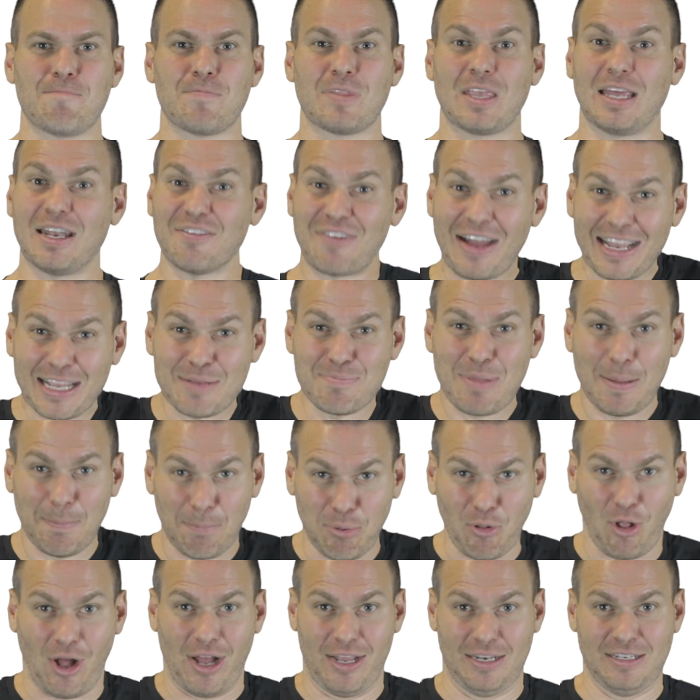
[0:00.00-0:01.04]
And if I can be
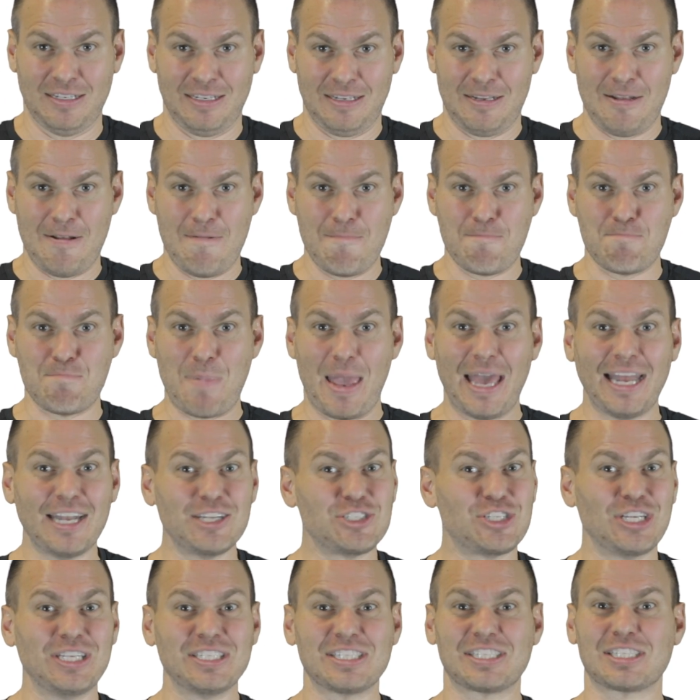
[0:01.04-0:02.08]
blunt,
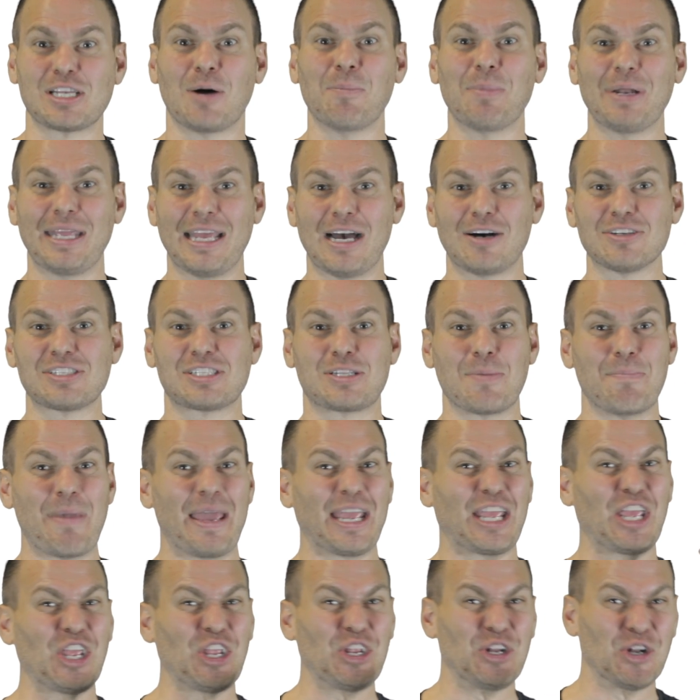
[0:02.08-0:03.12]
managing somebody else to
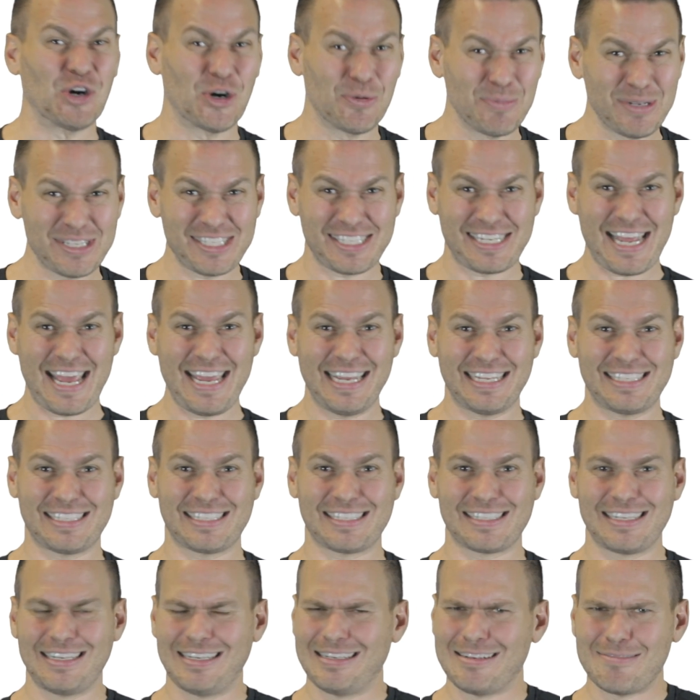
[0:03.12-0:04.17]
make your
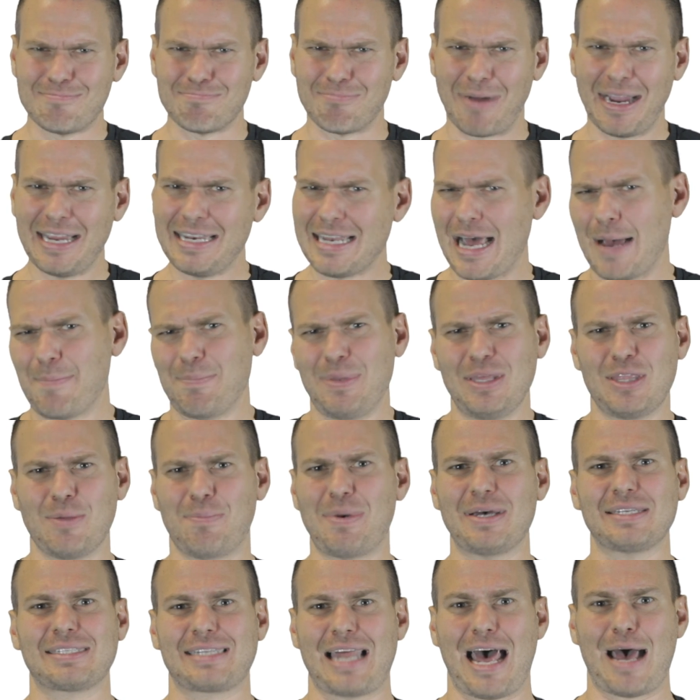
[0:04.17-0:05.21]
mistakes might not be the
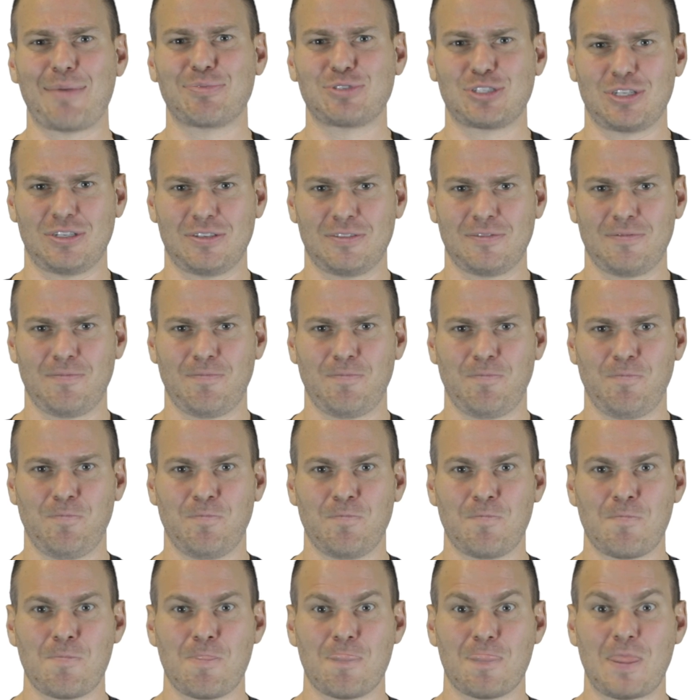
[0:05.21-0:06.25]
best option.
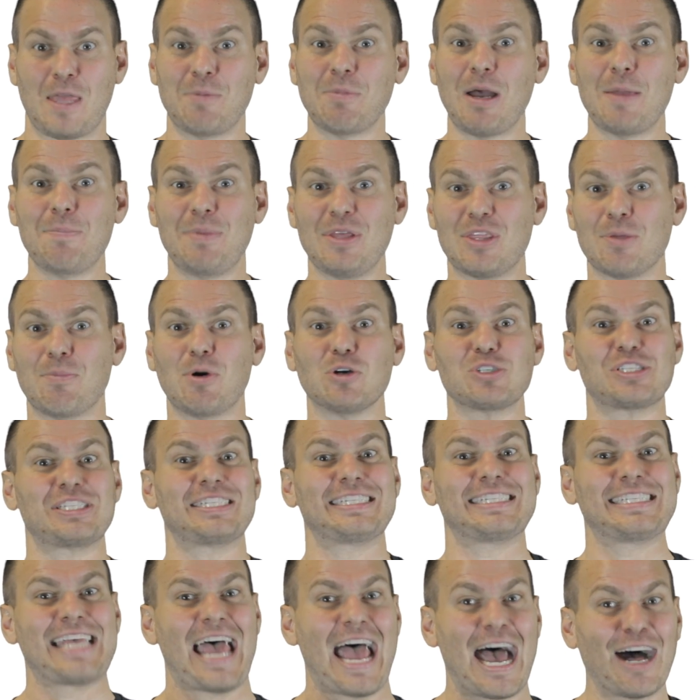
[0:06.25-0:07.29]
They might be the
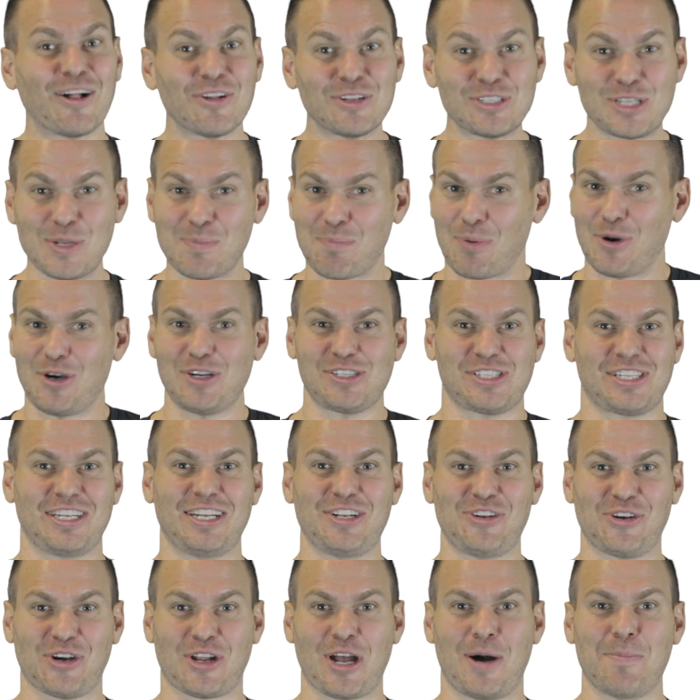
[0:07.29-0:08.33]
most talented person
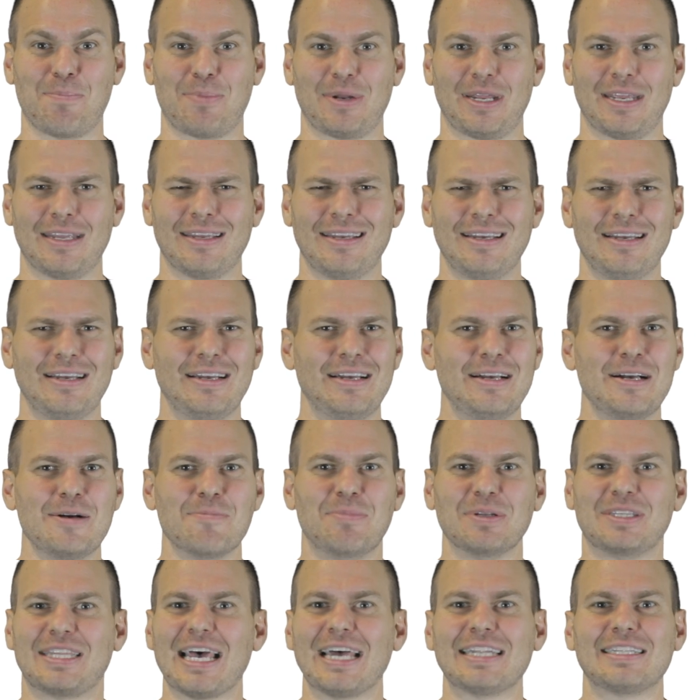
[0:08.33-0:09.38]
in your company,
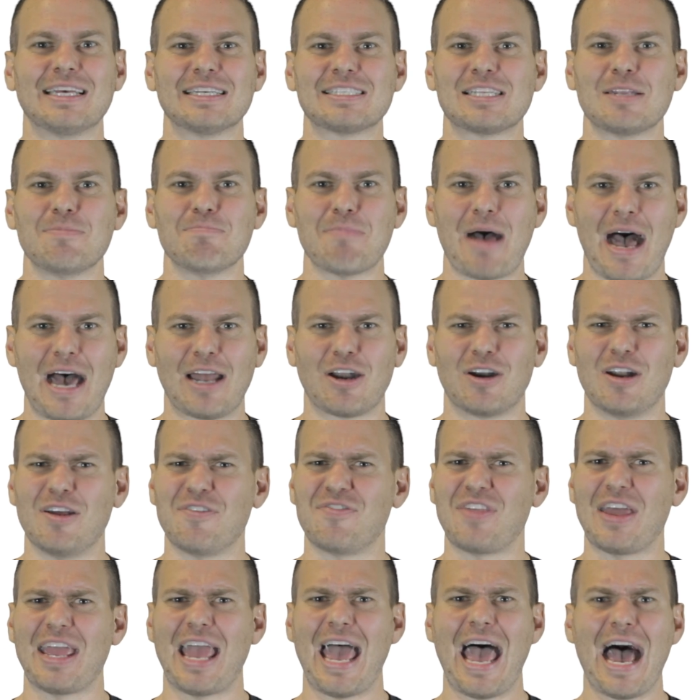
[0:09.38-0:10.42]
but that doesn't matter
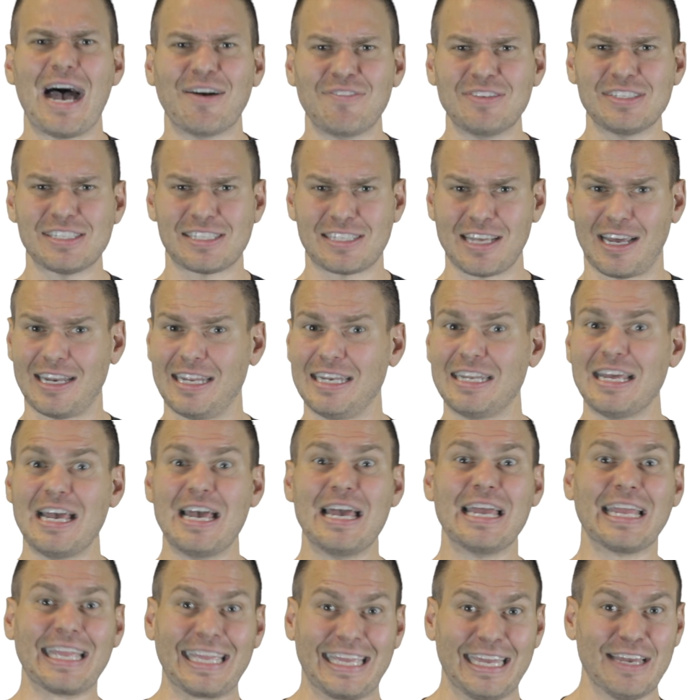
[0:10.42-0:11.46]
if they haven't studied
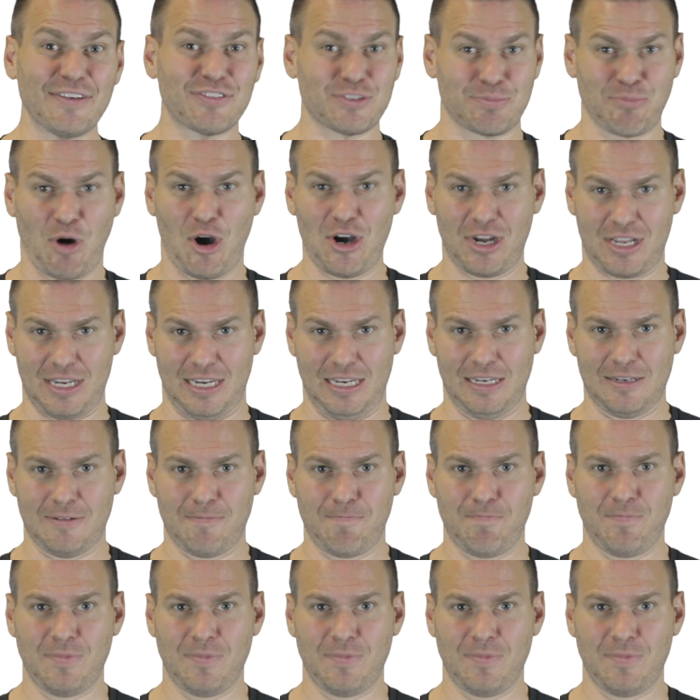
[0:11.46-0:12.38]
gift marketing.